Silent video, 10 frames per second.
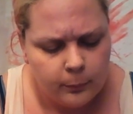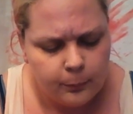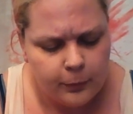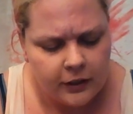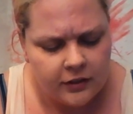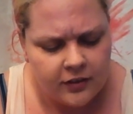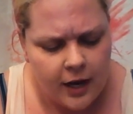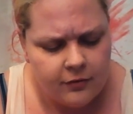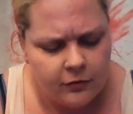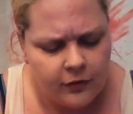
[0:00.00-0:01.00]
because I
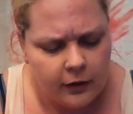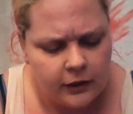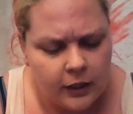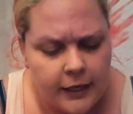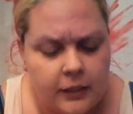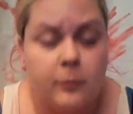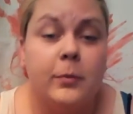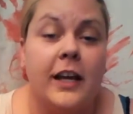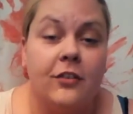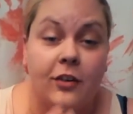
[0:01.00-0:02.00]
have a very light
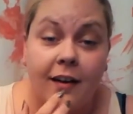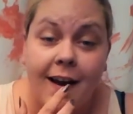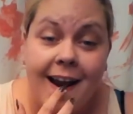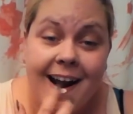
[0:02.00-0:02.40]
complexion,